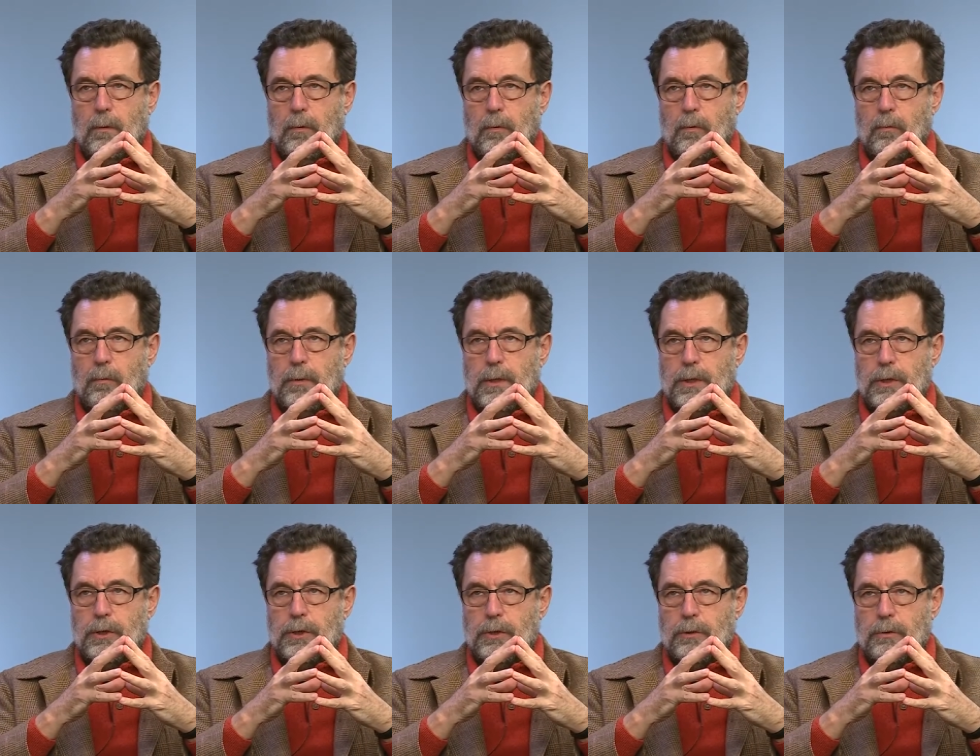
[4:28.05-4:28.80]

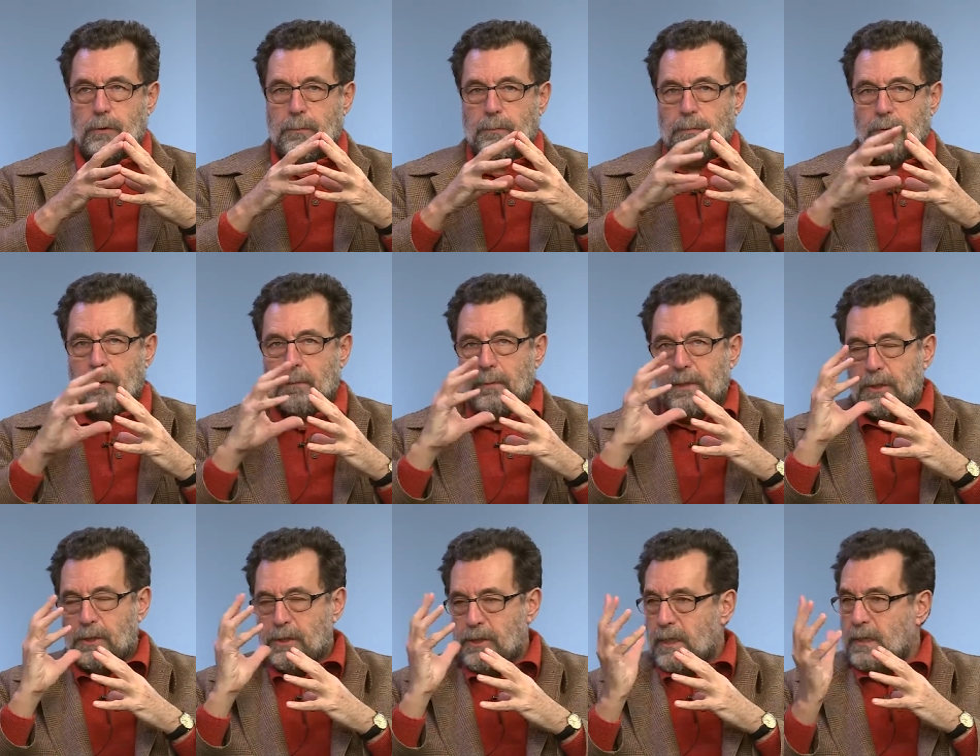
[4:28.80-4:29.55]
we should
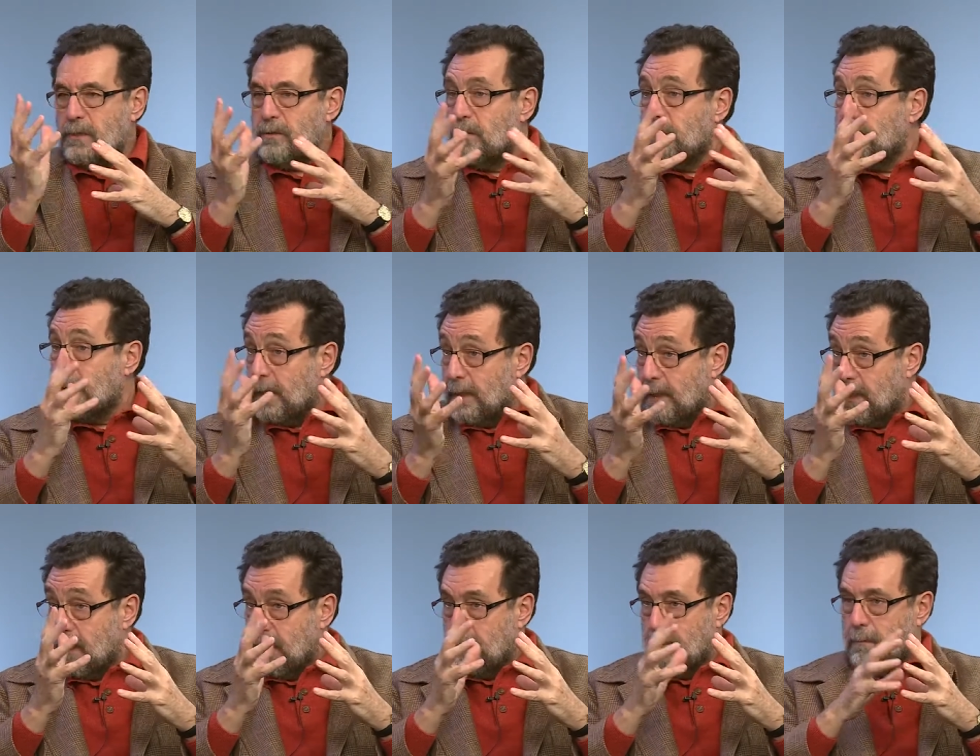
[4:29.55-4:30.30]
probably change the
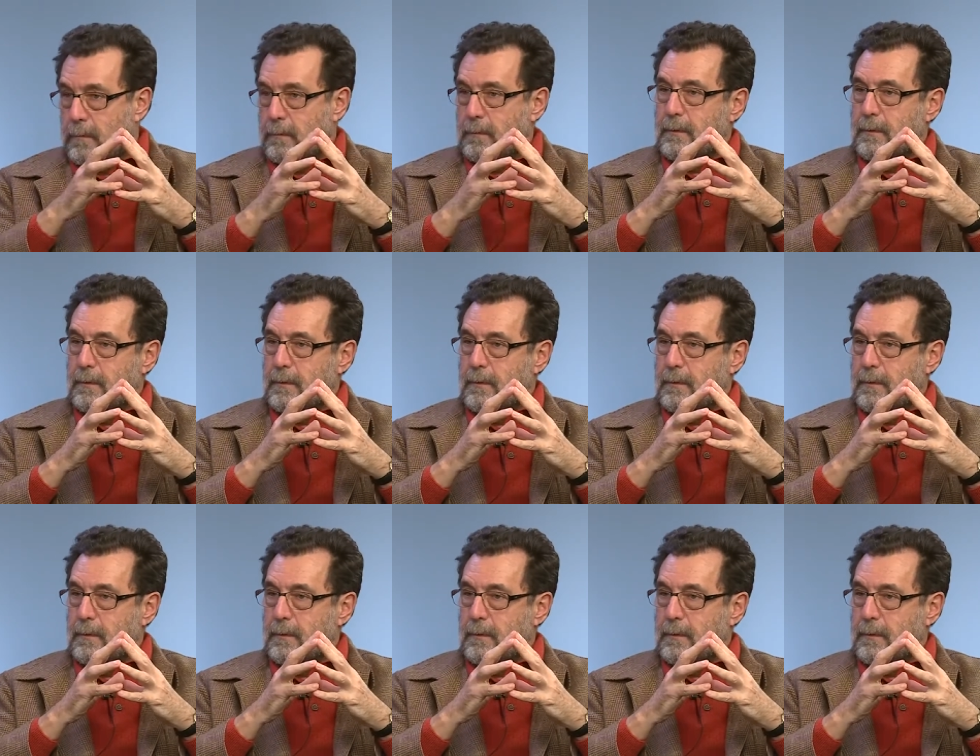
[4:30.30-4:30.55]
paradigm.